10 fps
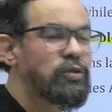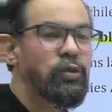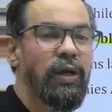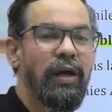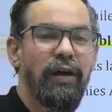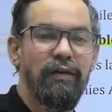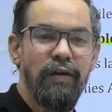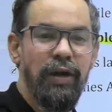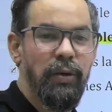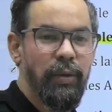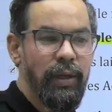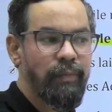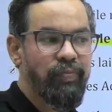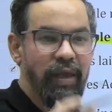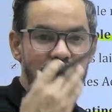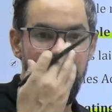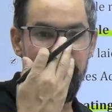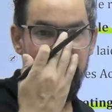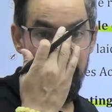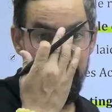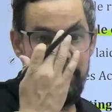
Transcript: the convertible, this